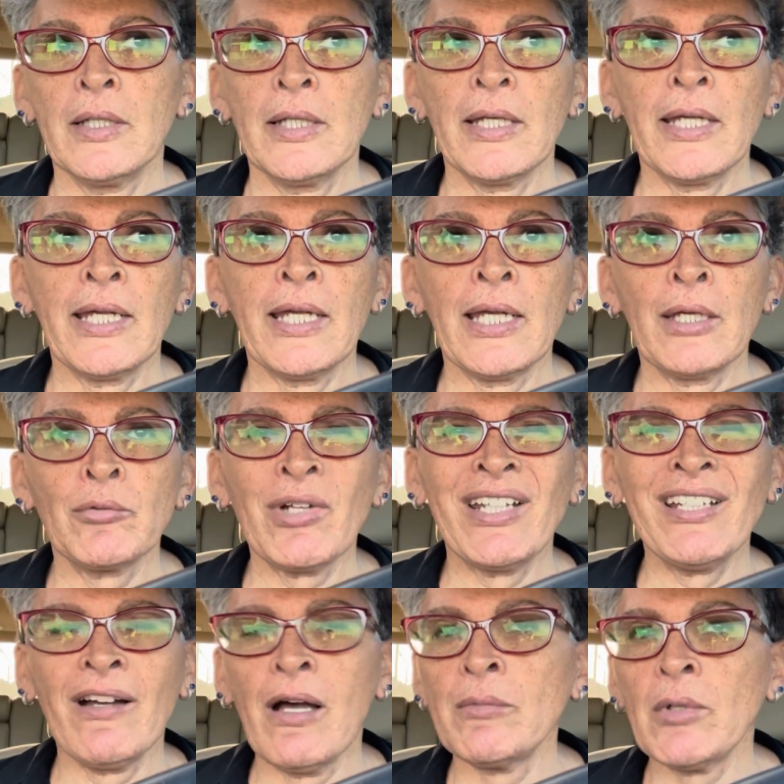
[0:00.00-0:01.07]
and right
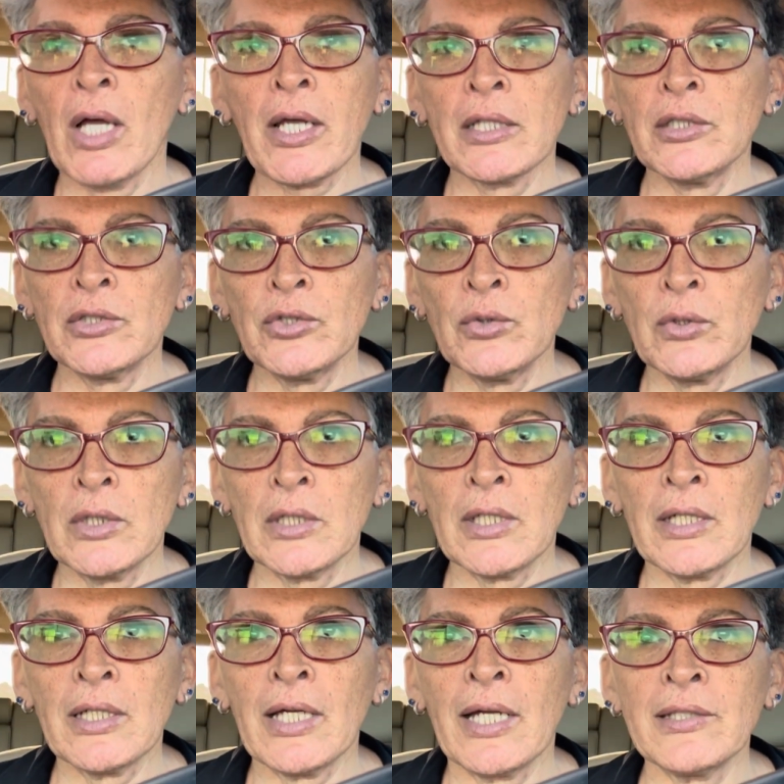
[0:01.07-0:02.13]
now I'm not gonna do it.
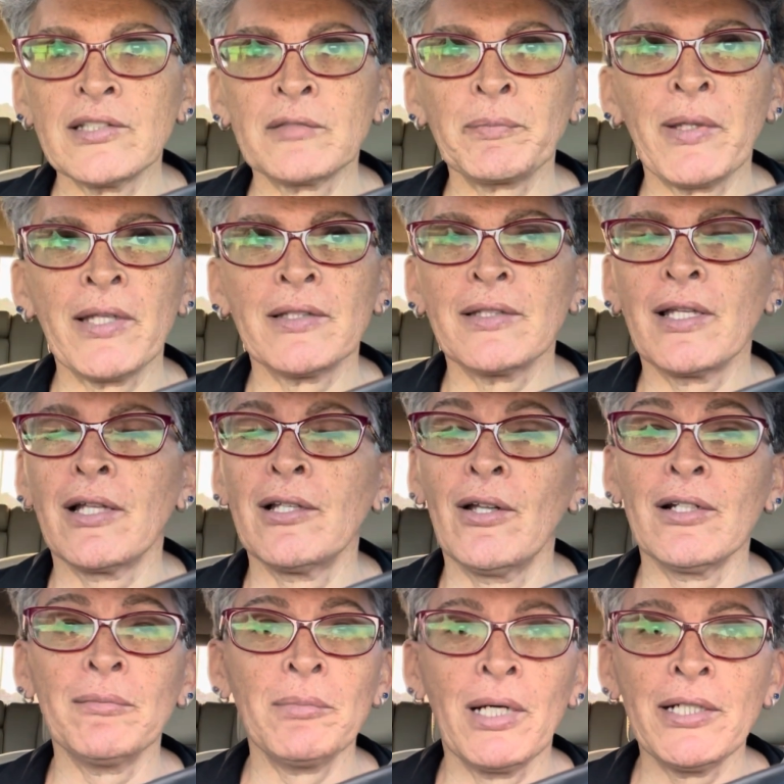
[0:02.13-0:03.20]
I spent a lot
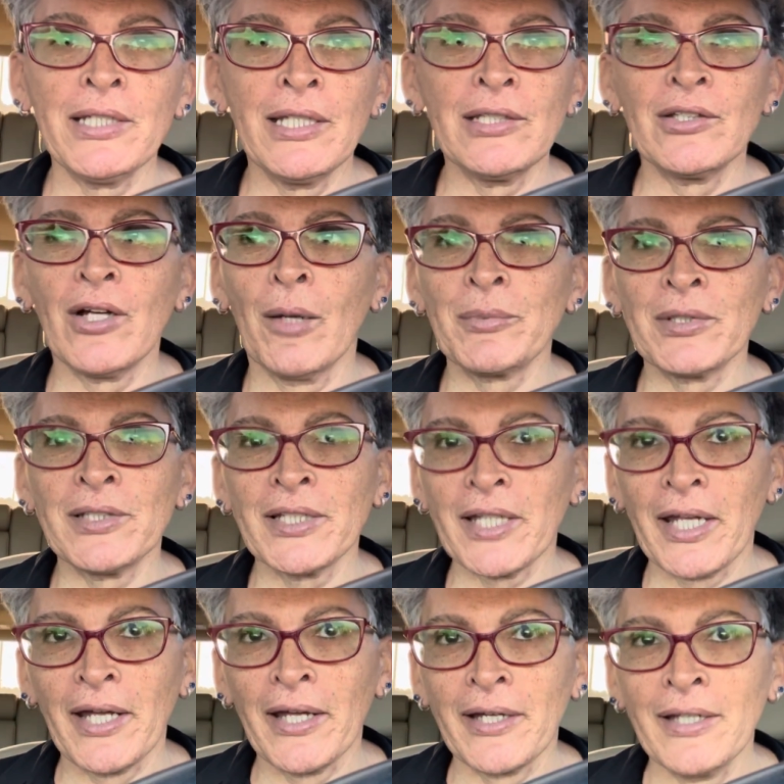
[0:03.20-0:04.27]
of money adopting the
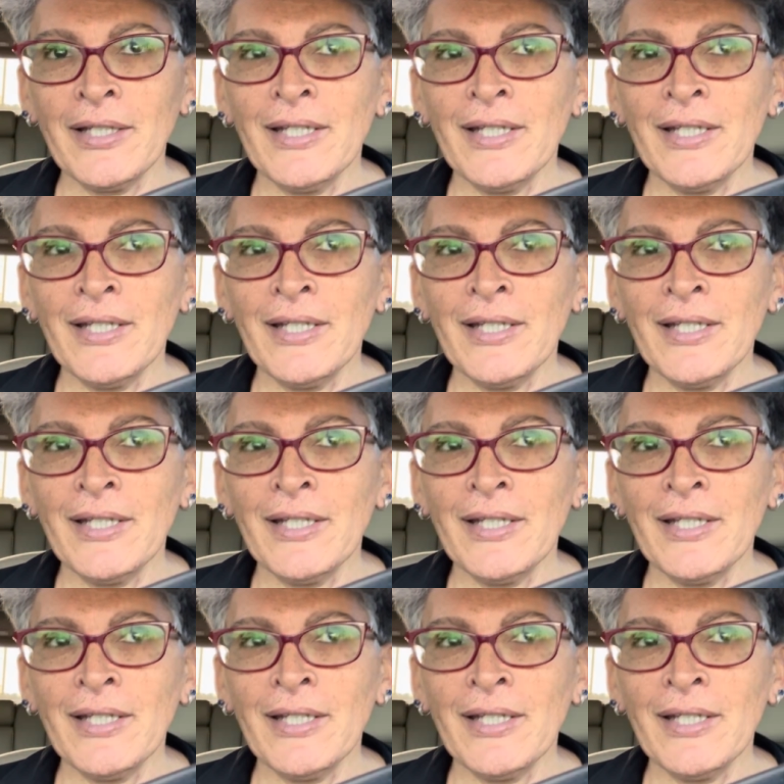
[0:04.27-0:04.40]
cat.